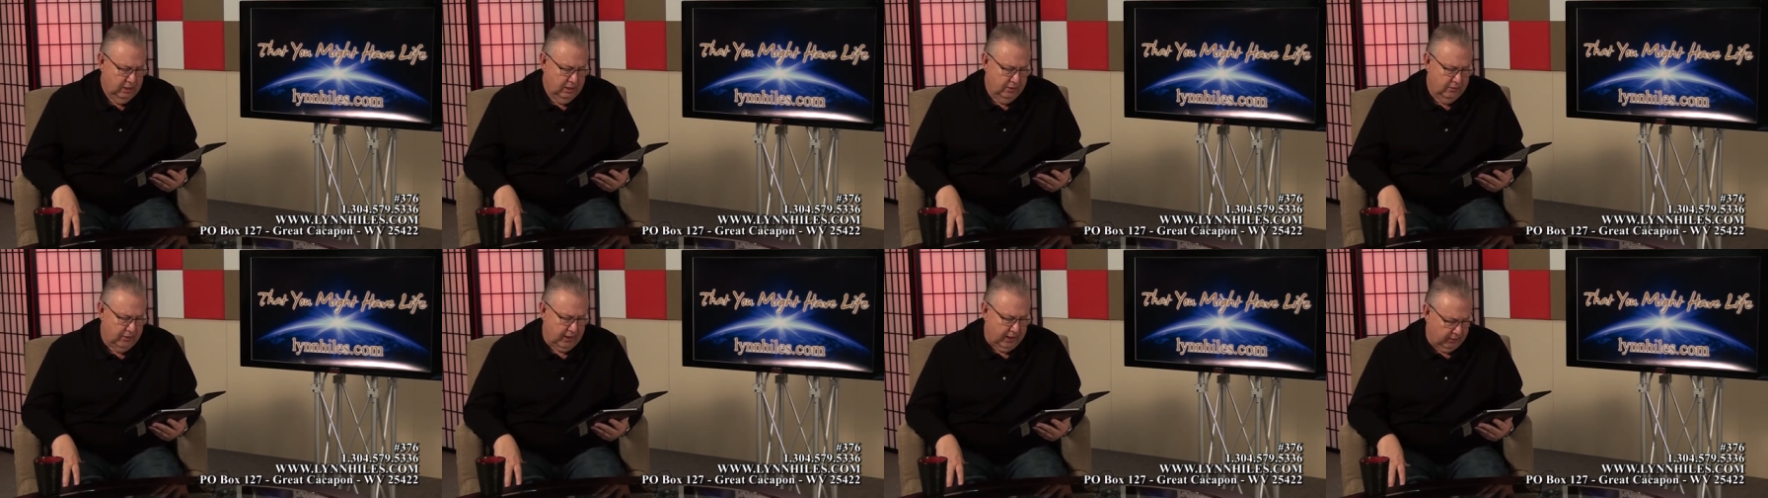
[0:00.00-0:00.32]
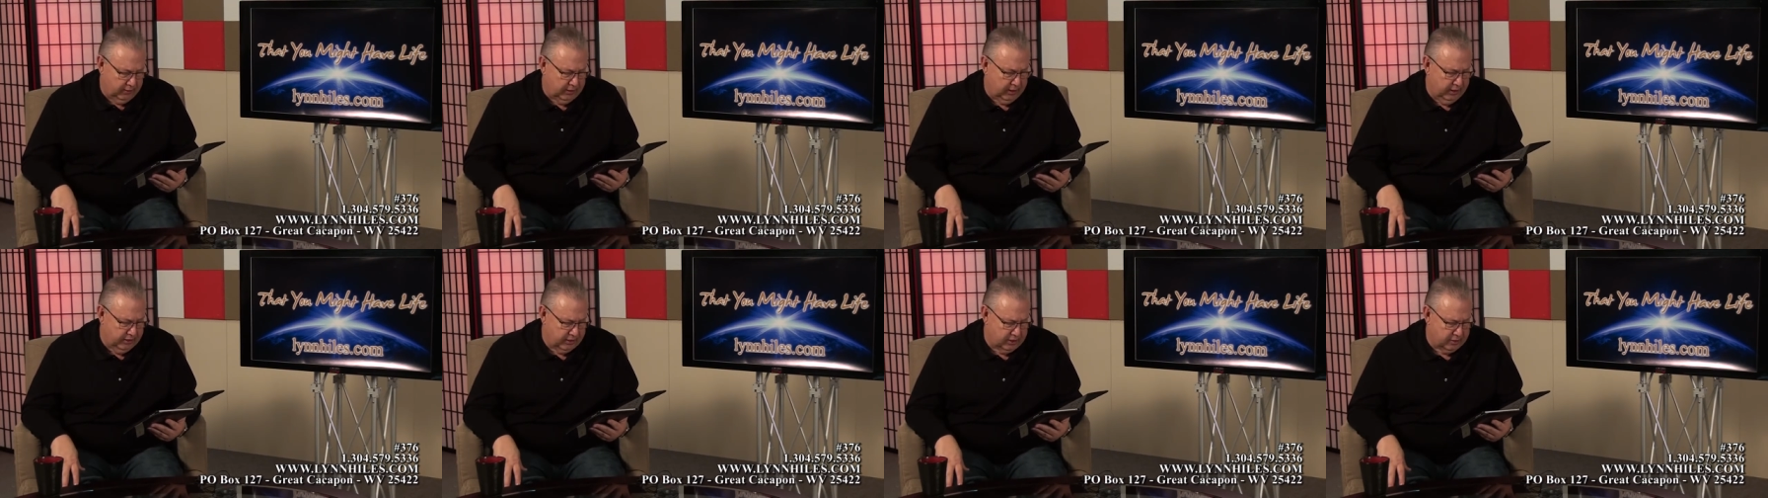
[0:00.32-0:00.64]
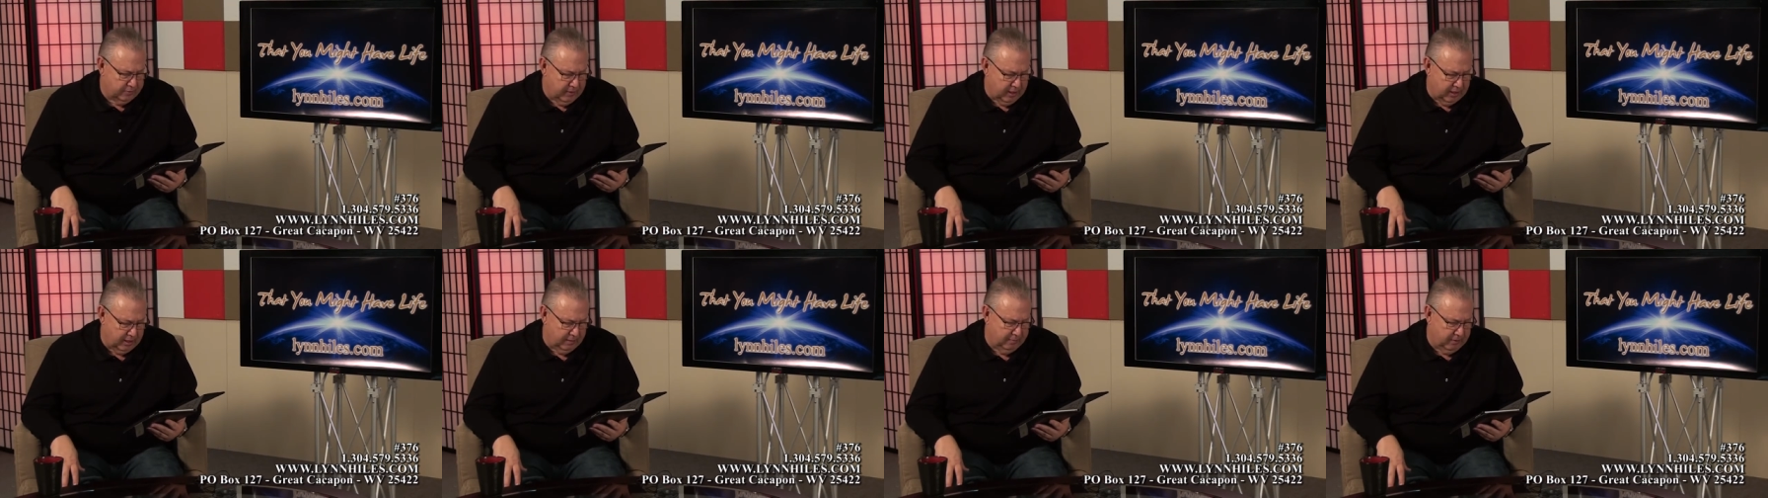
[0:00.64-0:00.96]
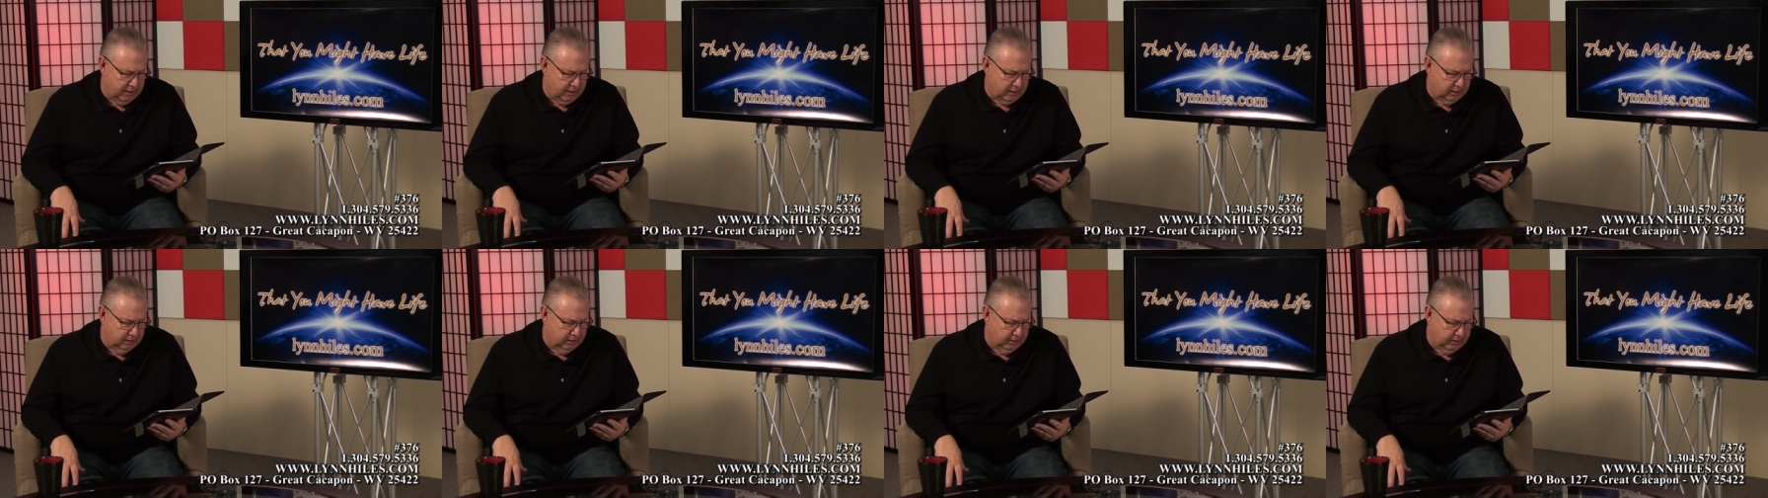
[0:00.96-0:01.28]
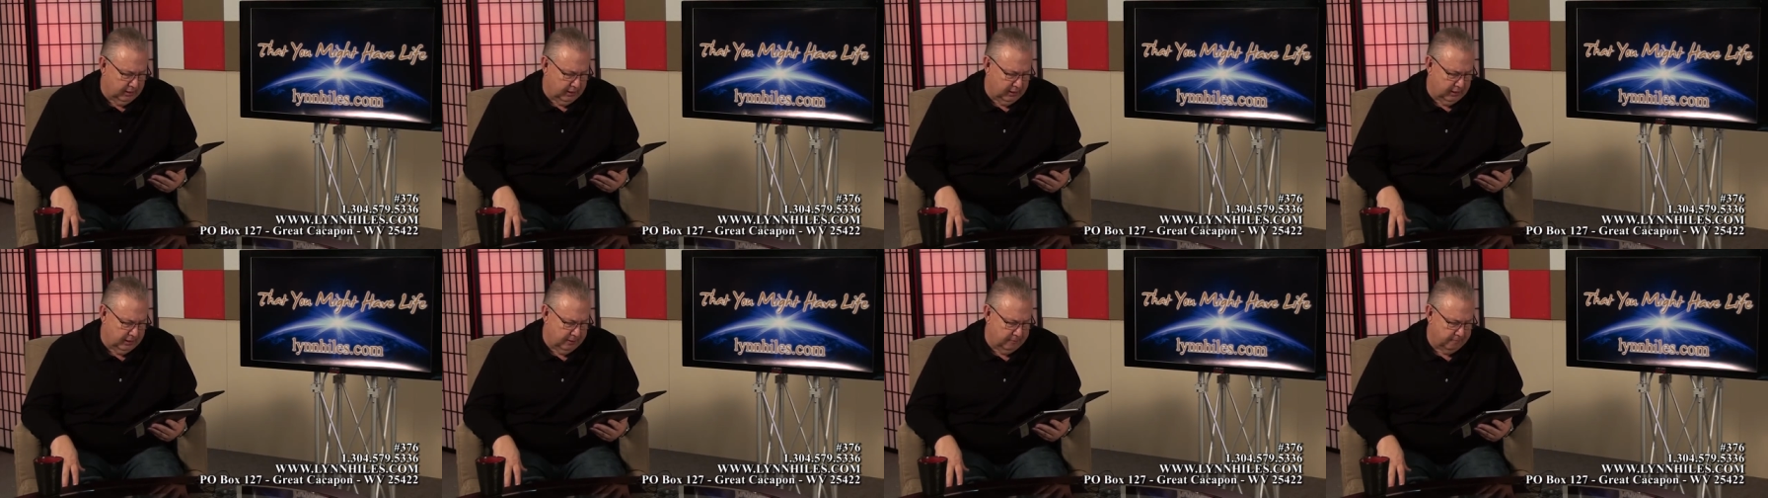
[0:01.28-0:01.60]
thou canst make me
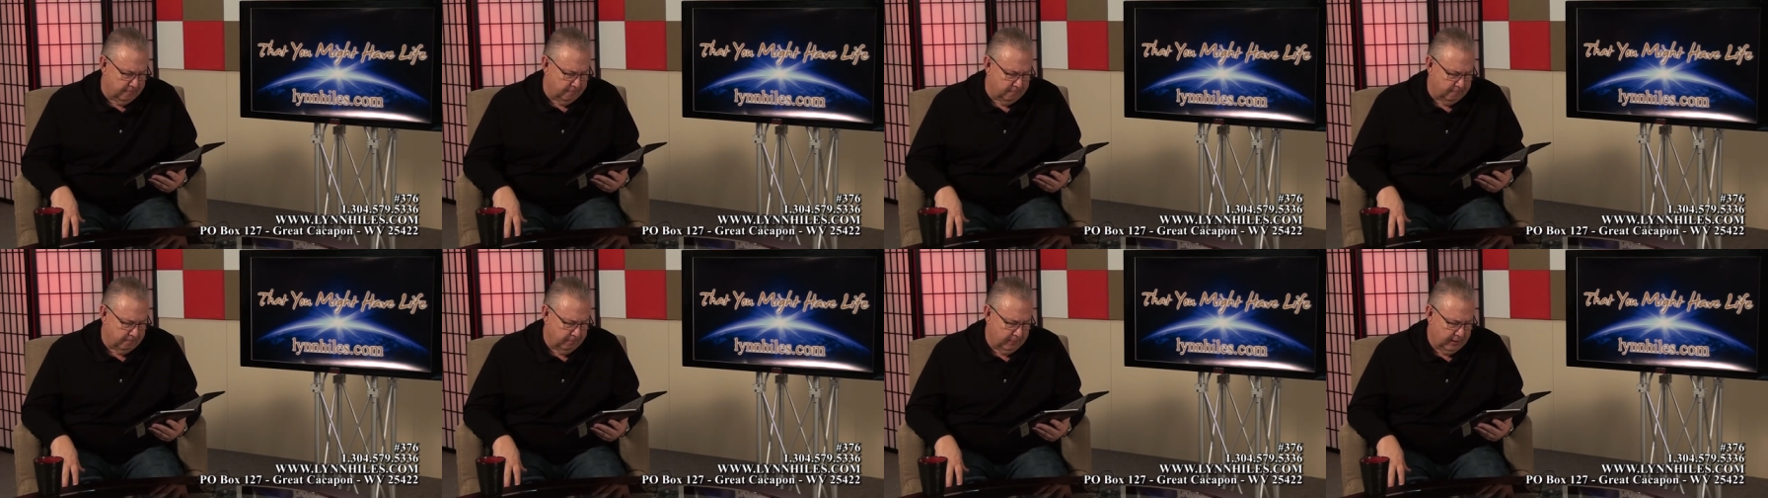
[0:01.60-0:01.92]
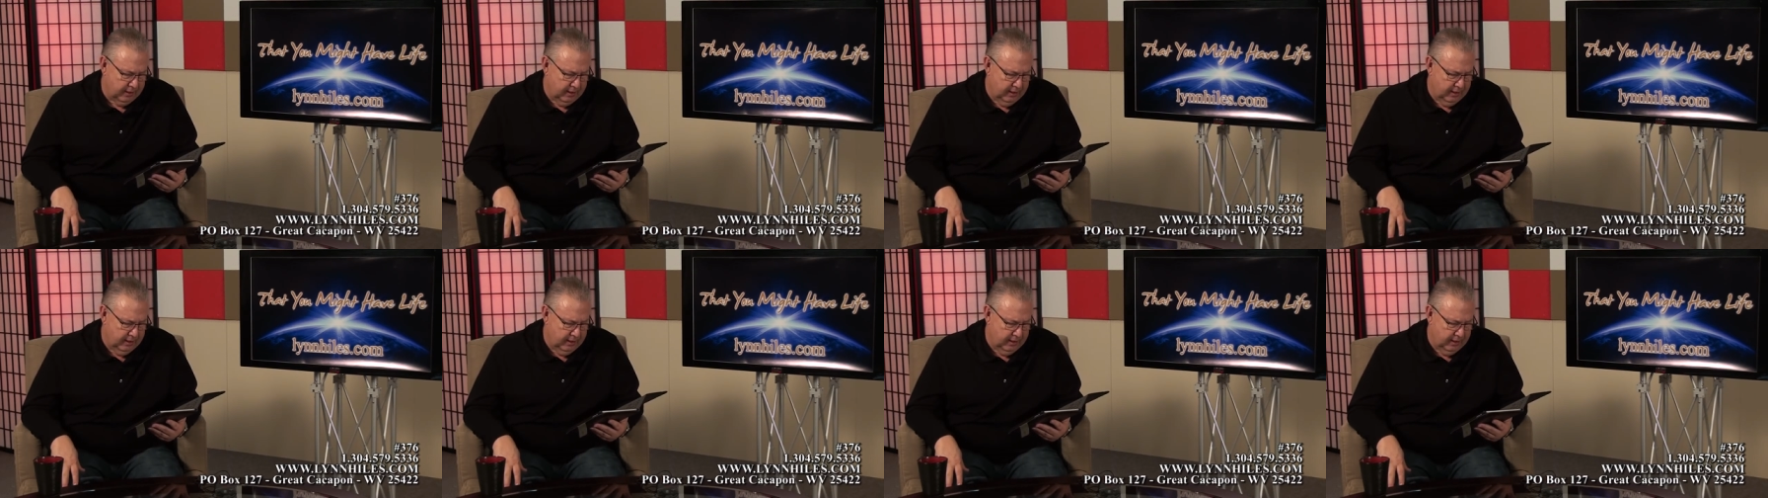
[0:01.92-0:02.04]
clean.